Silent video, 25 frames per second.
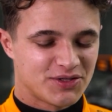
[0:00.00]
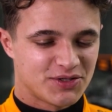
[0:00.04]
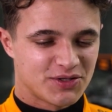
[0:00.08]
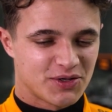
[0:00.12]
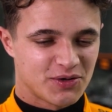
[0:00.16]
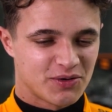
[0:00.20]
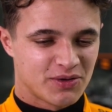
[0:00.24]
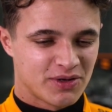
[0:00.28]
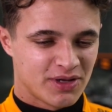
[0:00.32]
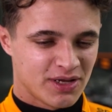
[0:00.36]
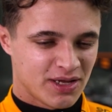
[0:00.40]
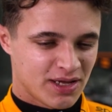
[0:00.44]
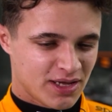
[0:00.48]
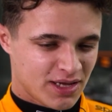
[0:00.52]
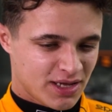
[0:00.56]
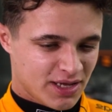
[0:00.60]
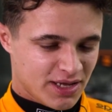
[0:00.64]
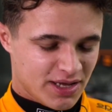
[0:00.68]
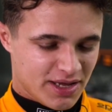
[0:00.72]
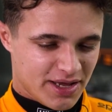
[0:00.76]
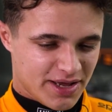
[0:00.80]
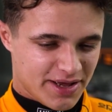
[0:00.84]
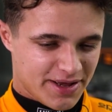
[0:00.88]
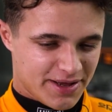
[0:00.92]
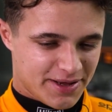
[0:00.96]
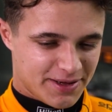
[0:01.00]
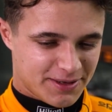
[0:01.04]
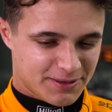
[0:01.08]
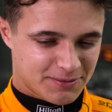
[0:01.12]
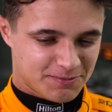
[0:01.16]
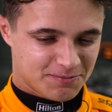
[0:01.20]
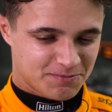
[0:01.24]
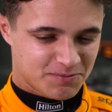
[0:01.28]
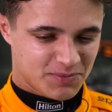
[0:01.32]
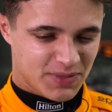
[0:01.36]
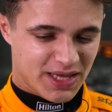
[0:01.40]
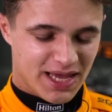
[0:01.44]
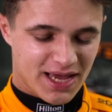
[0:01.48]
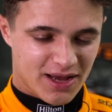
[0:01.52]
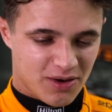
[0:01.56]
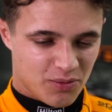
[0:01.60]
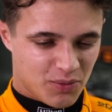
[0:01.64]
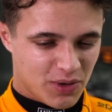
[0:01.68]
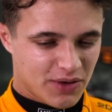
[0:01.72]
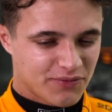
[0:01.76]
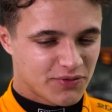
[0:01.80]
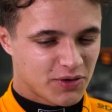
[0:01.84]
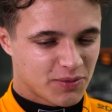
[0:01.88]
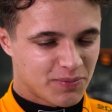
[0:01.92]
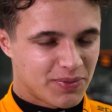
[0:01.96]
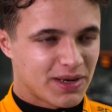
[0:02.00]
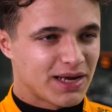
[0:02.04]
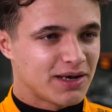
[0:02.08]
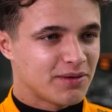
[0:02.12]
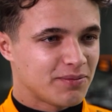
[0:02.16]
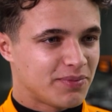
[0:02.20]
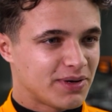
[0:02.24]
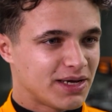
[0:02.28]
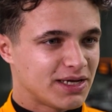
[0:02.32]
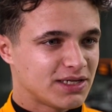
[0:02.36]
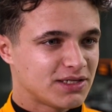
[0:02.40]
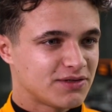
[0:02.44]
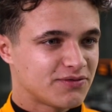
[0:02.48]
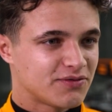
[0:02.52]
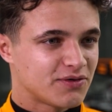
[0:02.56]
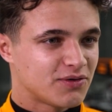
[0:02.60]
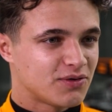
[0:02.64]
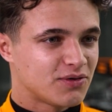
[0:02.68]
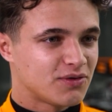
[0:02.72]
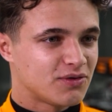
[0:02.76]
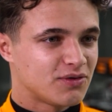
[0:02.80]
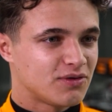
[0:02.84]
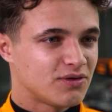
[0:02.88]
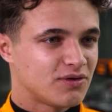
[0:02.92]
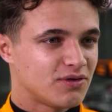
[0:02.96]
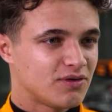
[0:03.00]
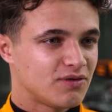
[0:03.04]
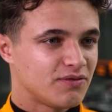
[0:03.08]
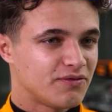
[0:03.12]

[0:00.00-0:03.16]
So we have a good plan in place for